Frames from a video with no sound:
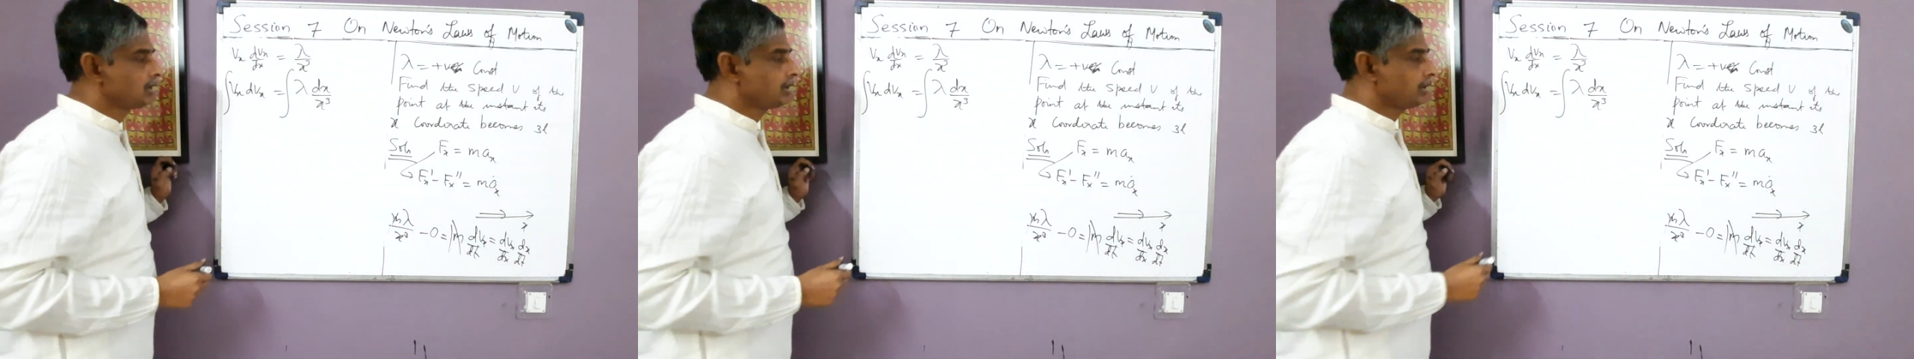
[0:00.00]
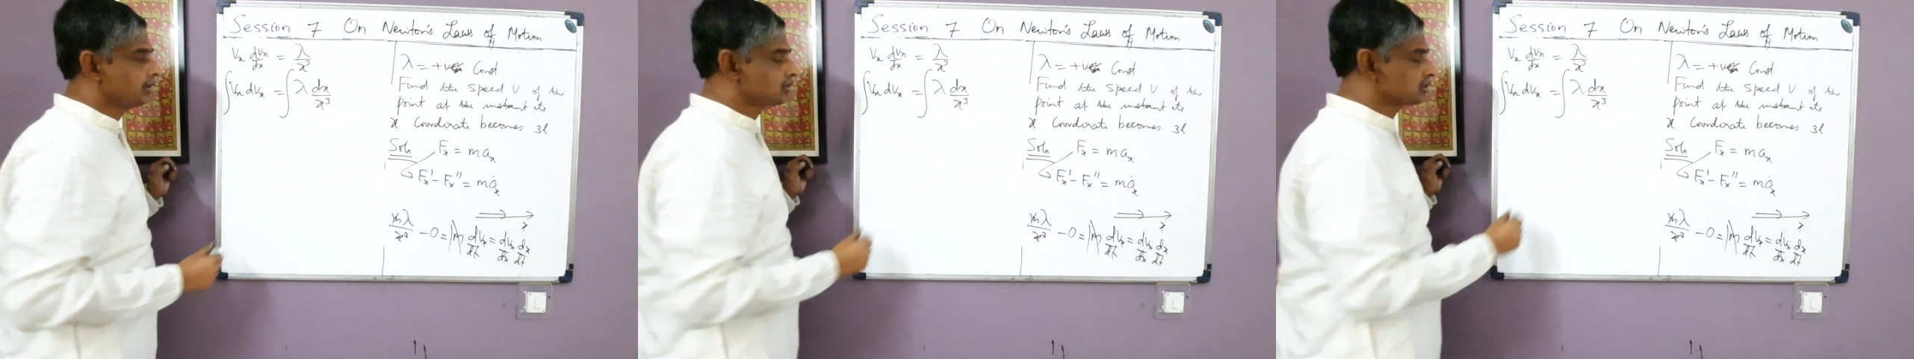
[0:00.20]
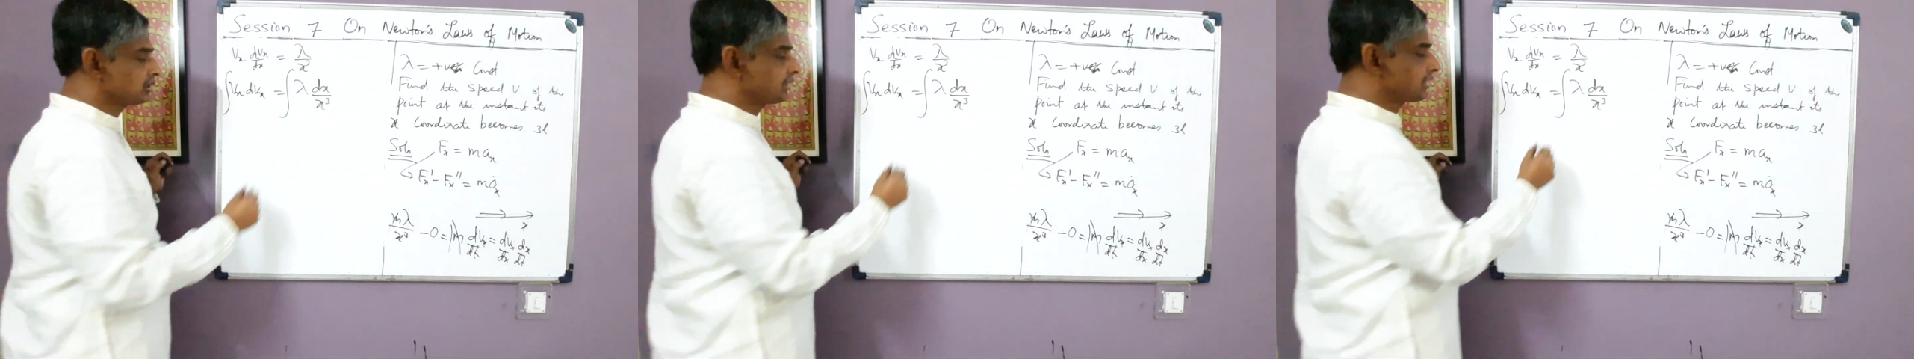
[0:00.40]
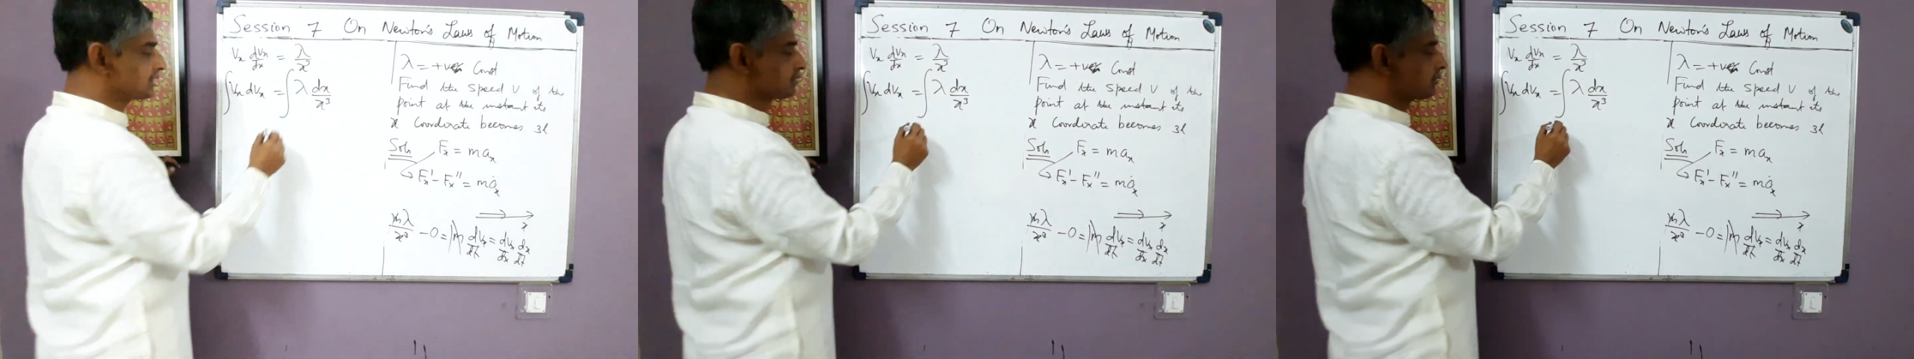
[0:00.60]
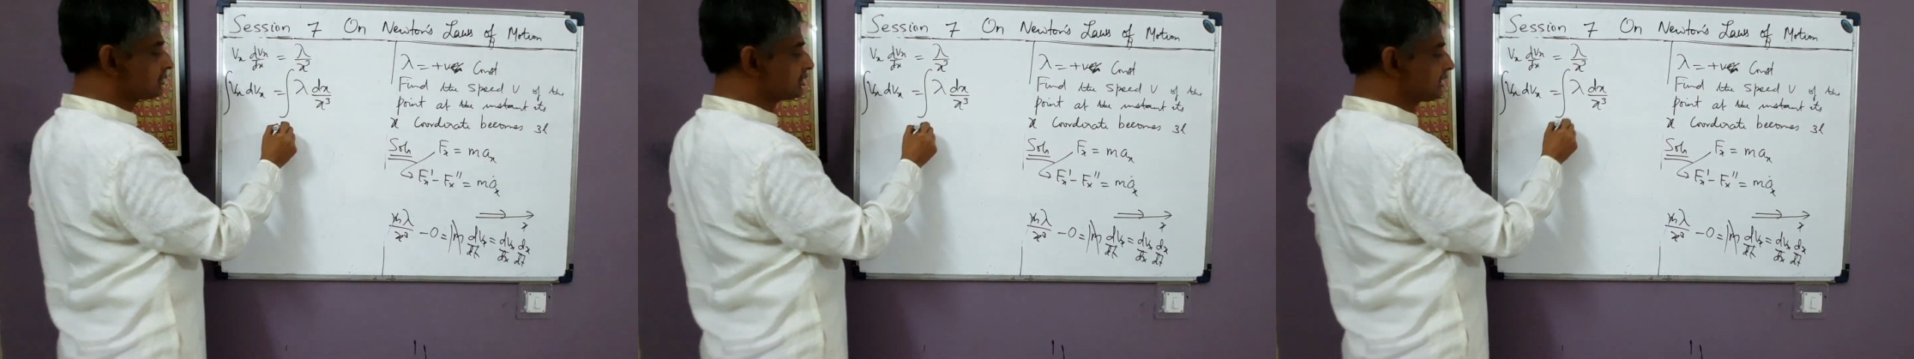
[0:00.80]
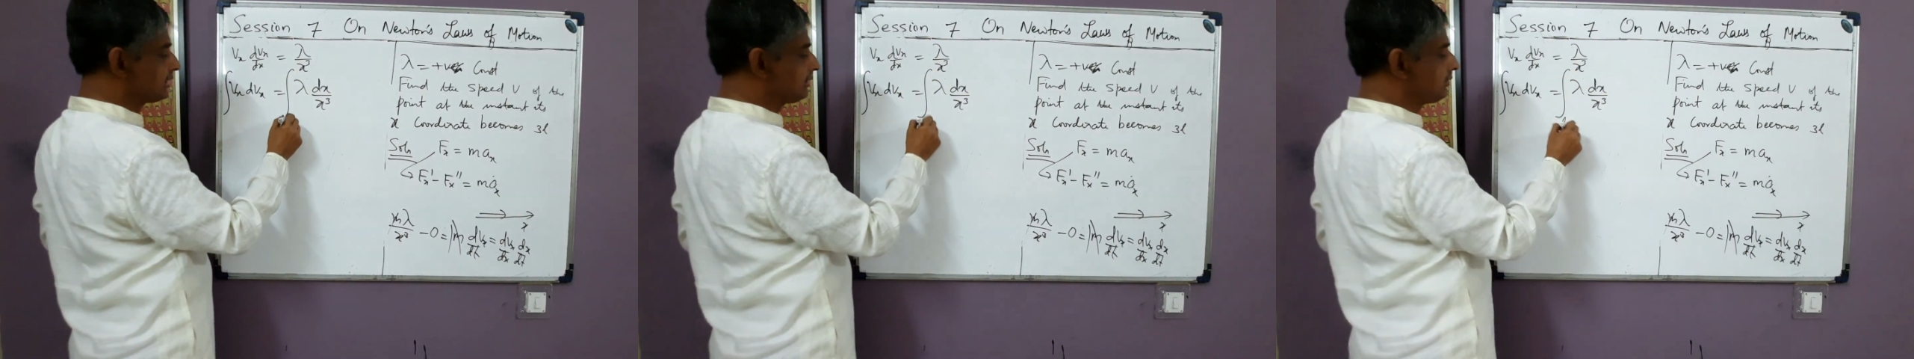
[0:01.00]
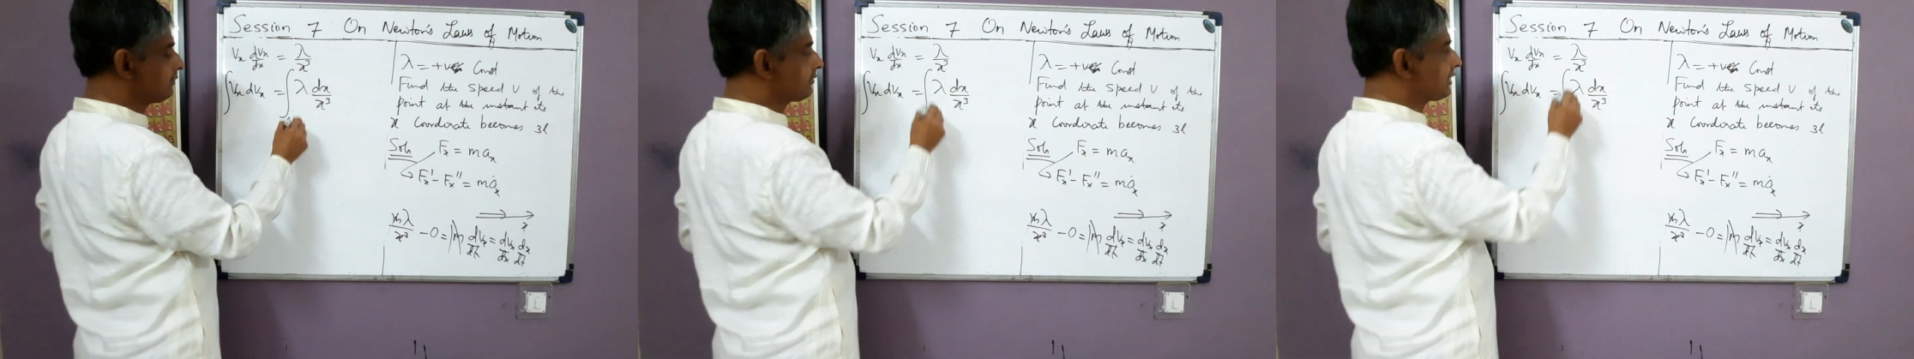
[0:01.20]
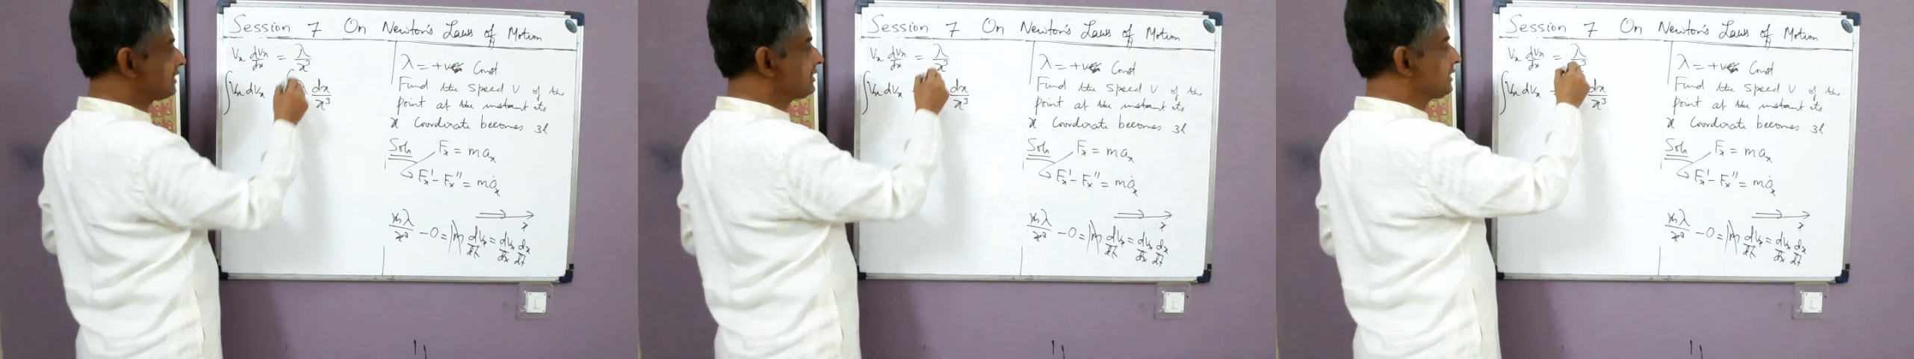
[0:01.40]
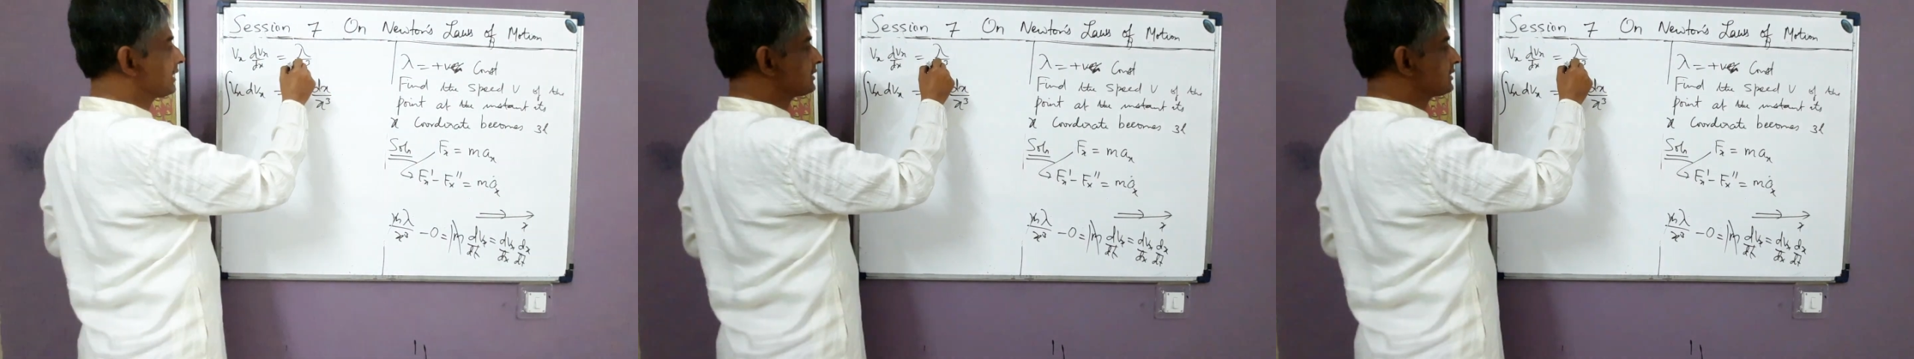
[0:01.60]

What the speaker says: Initially x was L, finally